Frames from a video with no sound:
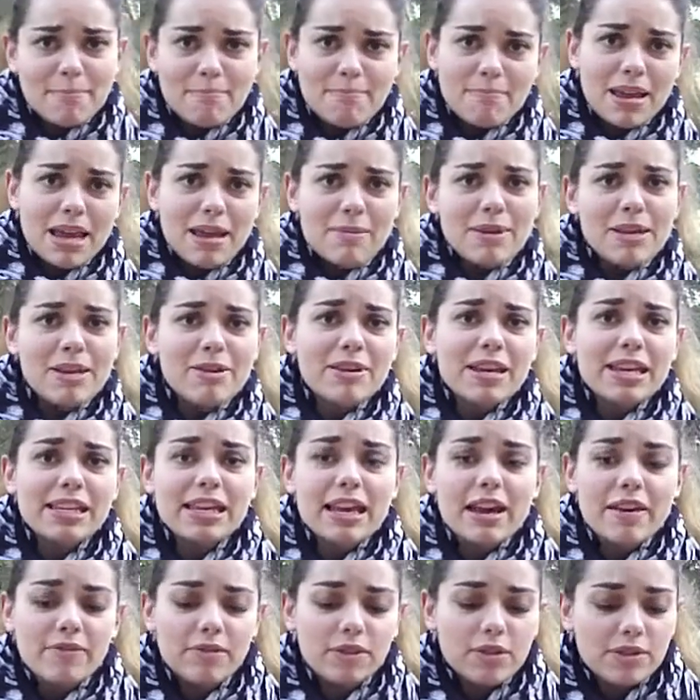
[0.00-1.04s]
maybe you can
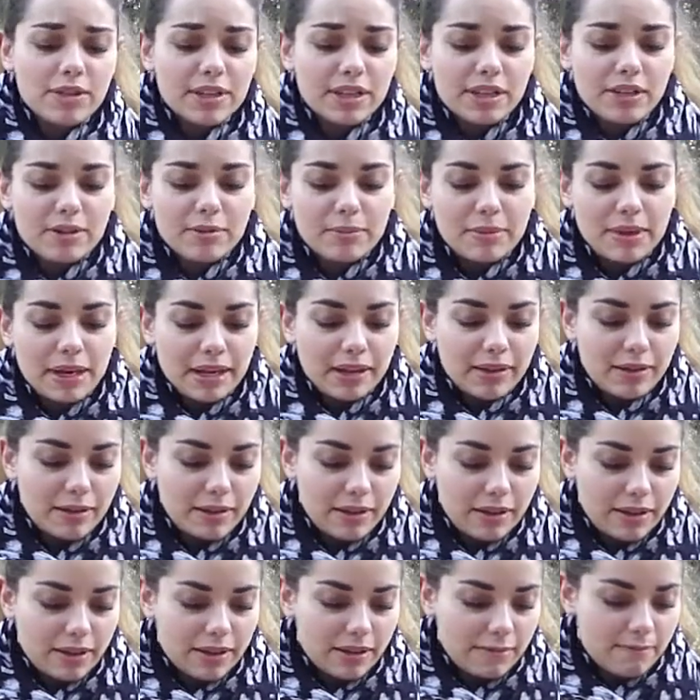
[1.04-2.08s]
have your take on mine.
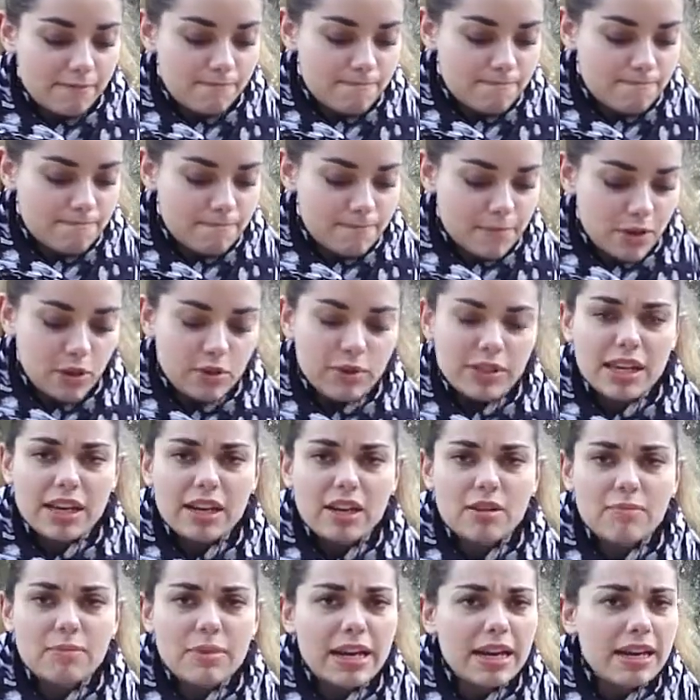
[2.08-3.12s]
Your take
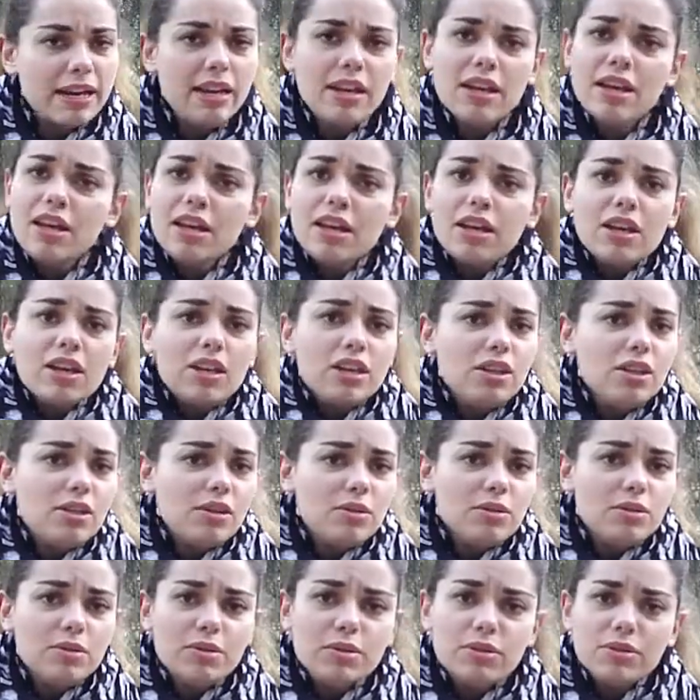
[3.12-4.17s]
on mine,
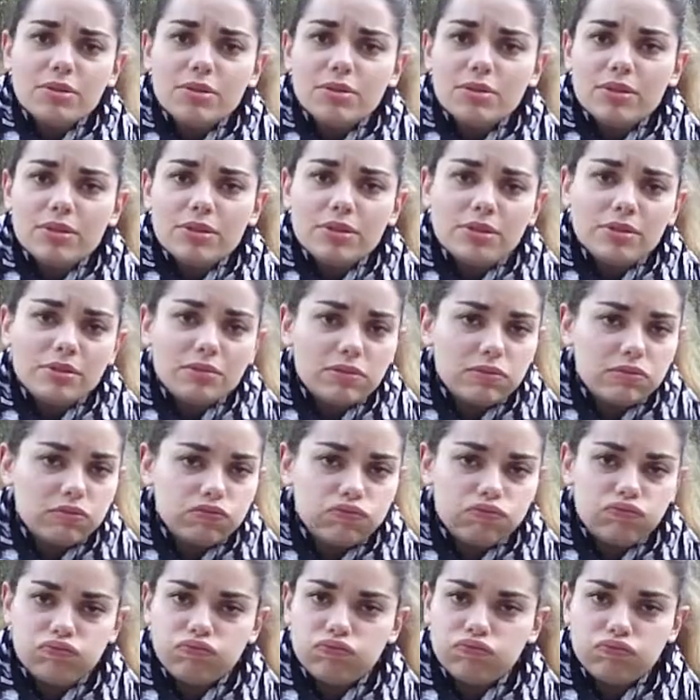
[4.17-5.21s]
you...
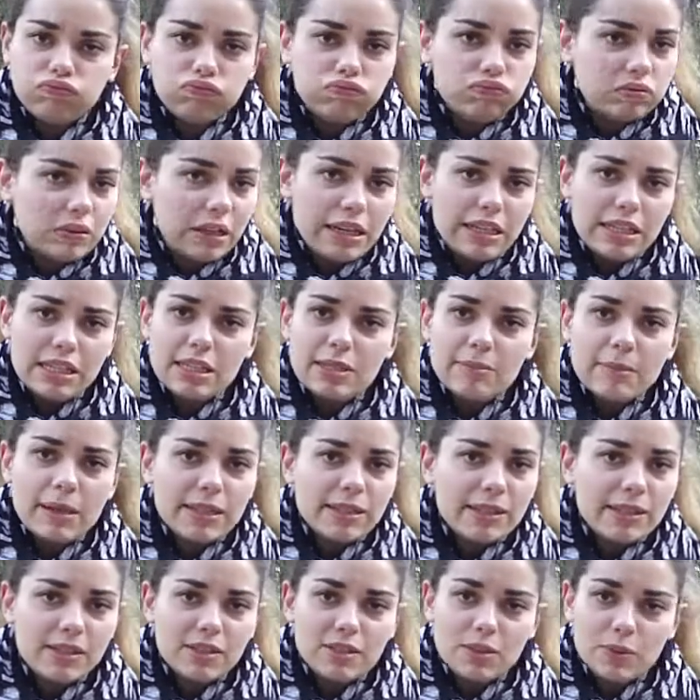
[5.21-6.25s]
This is my
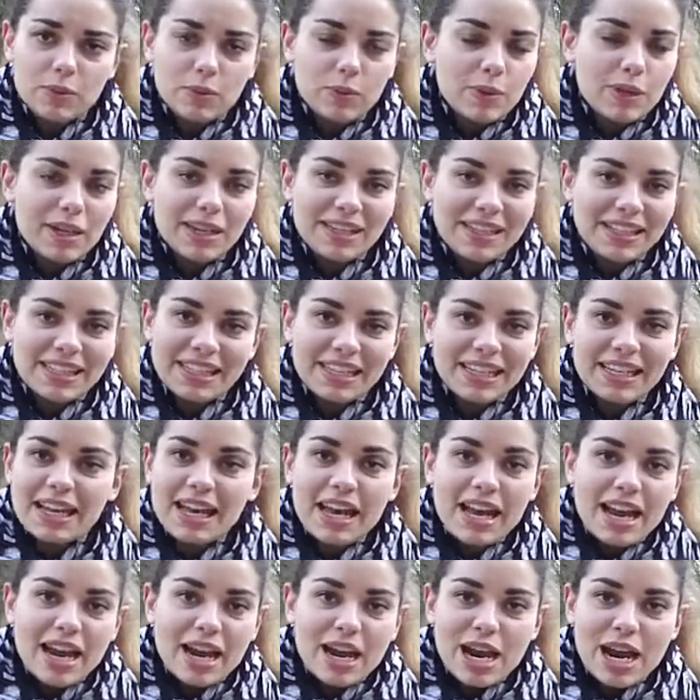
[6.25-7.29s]
take too, and
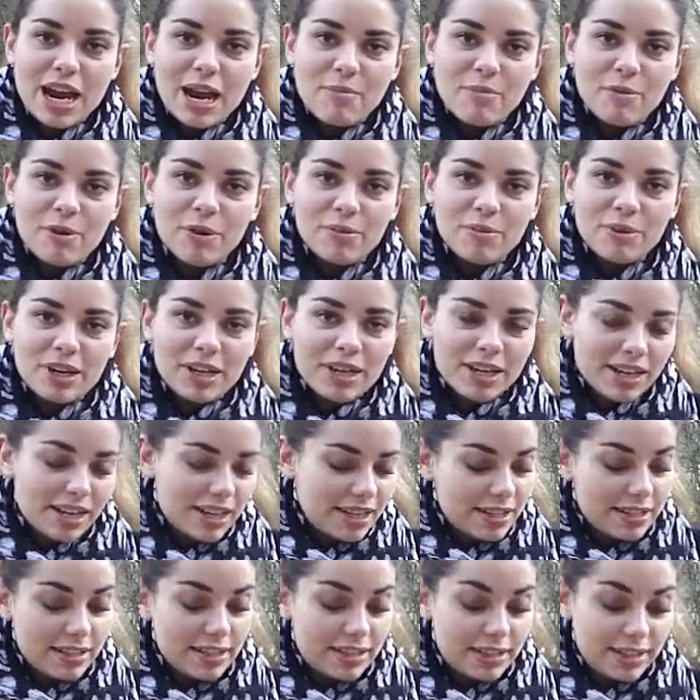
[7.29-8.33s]
I'm rambling
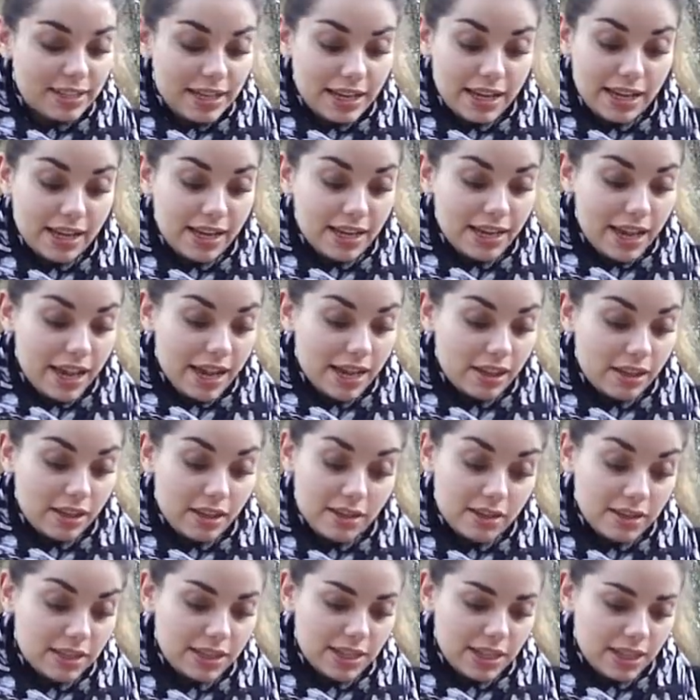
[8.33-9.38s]
and saying like
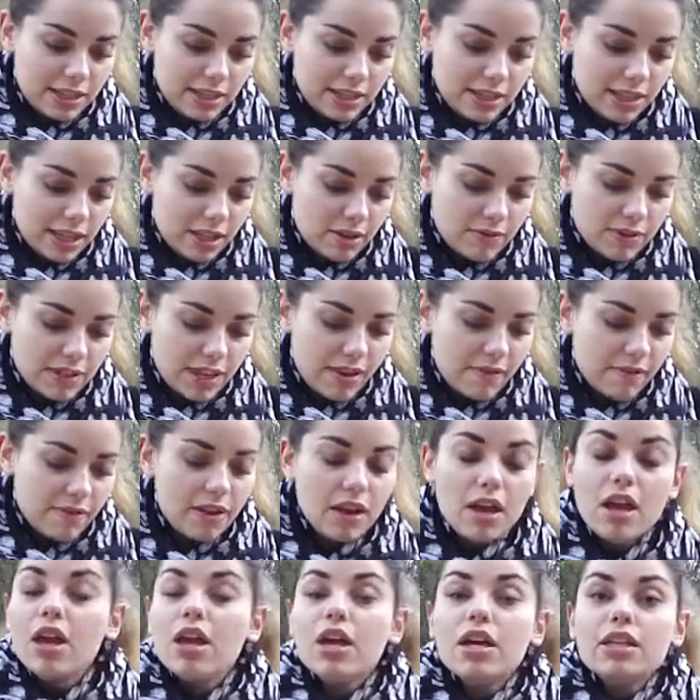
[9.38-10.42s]
nonsense kind of stuff.
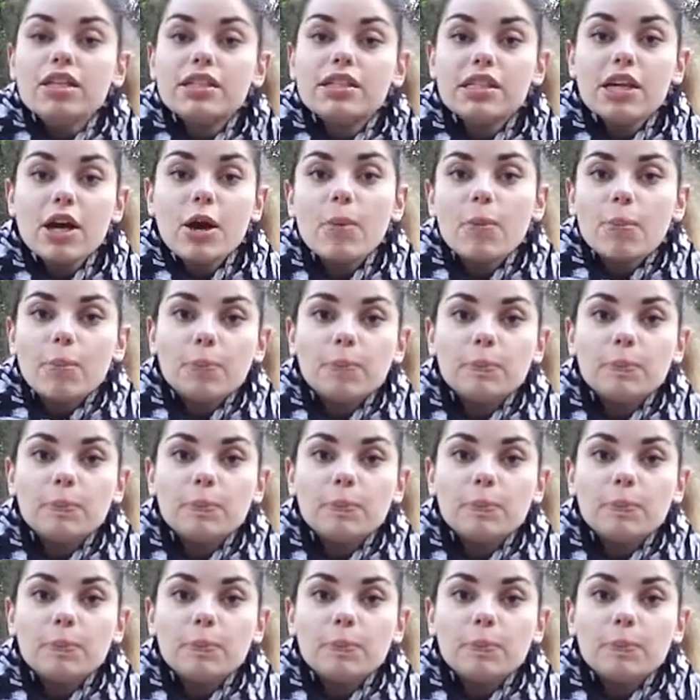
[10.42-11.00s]
So,